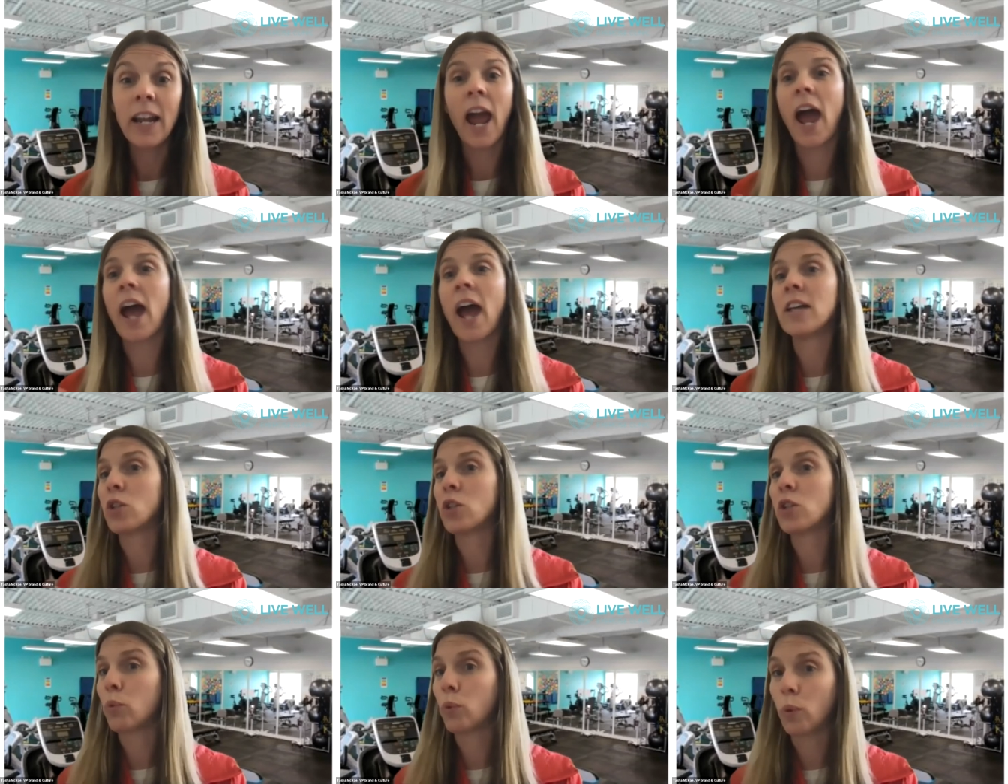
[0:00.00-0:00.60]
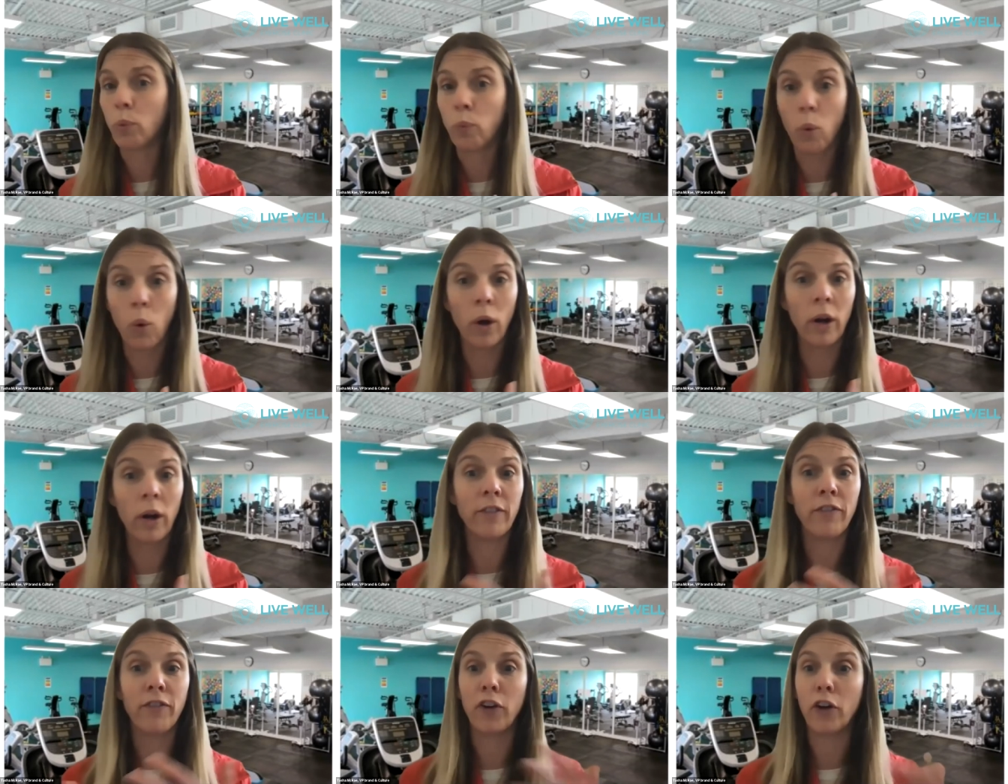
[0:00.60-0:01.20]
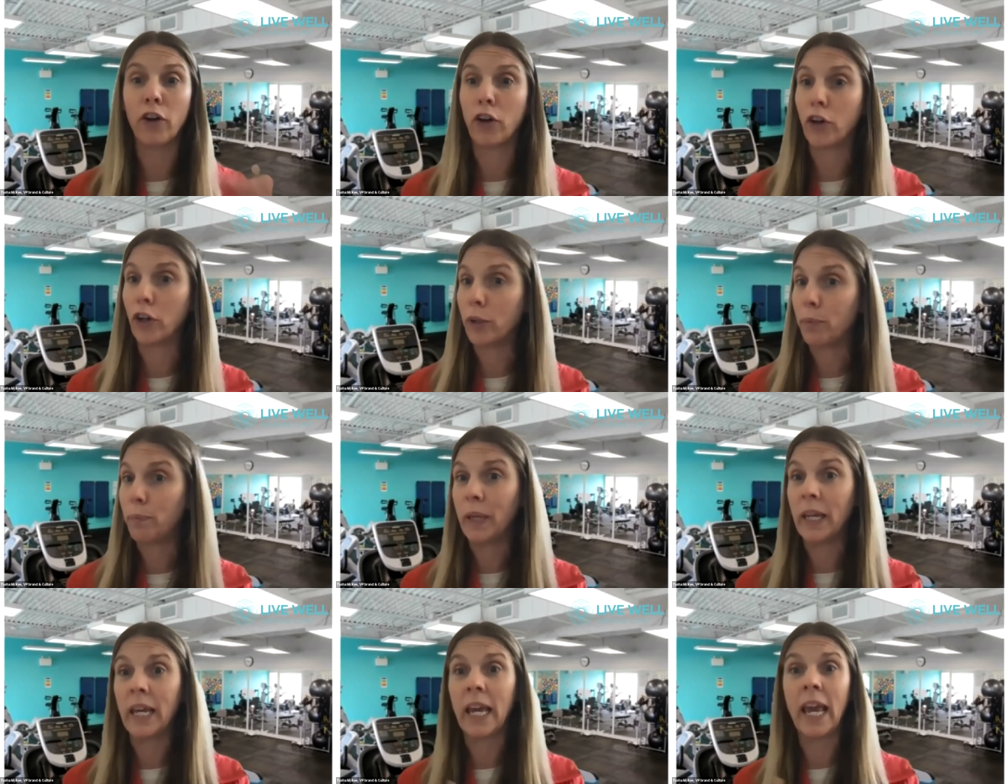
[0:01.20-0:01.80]
as a reward for good
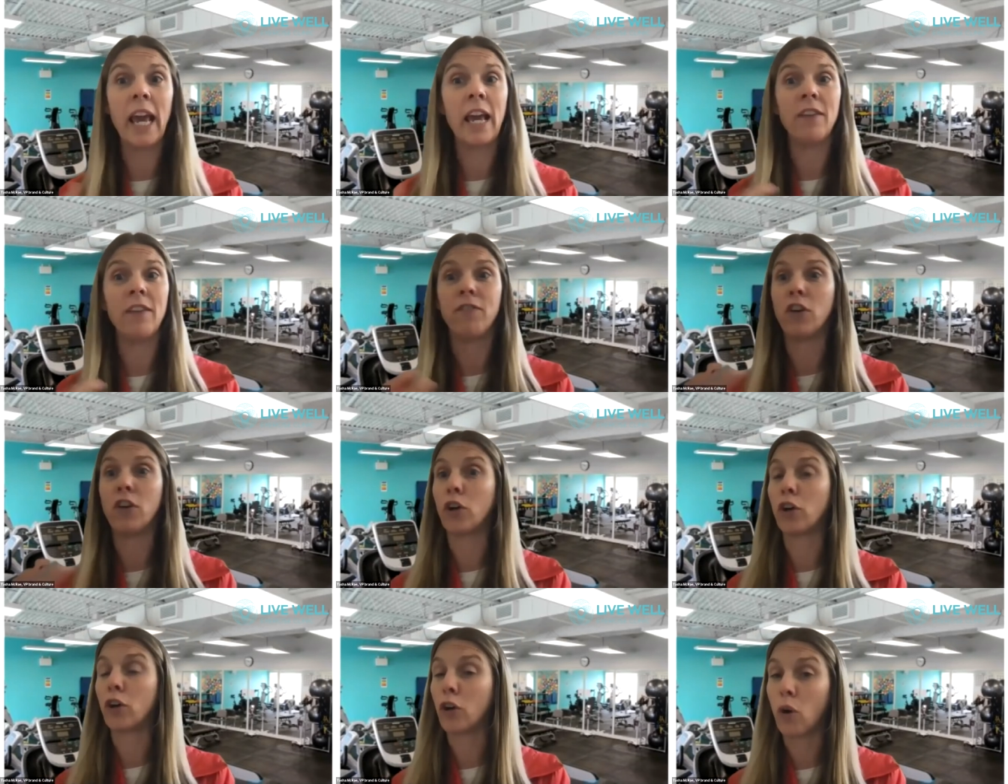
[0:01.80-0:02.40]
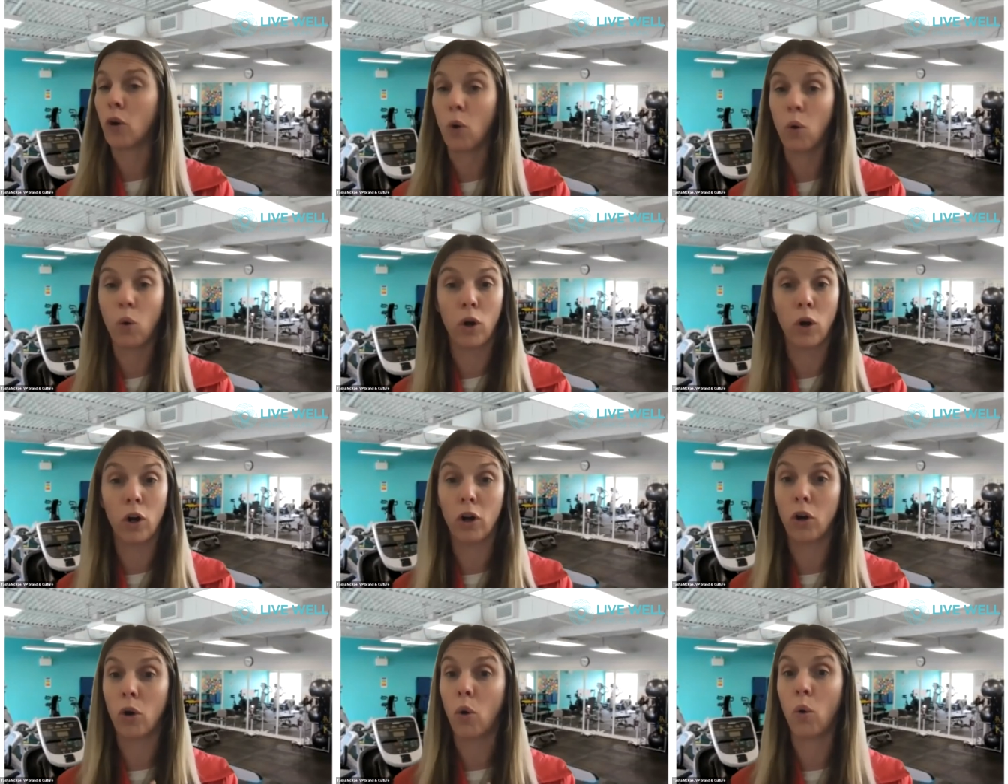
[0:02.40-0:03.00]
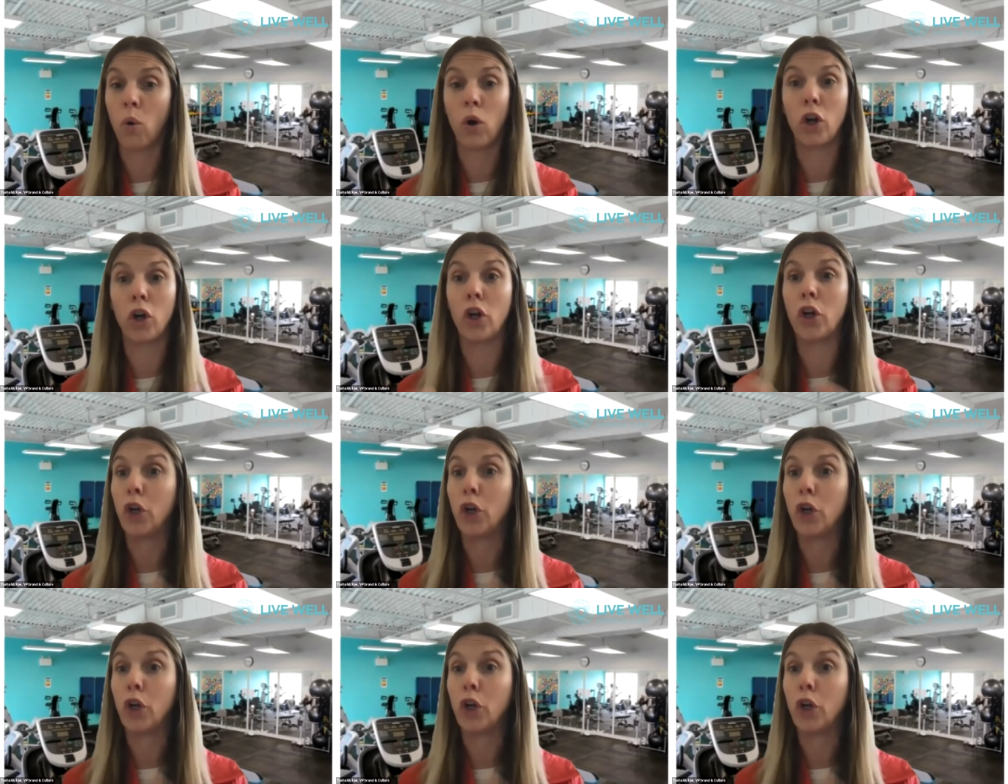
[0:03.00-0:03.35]
behavior or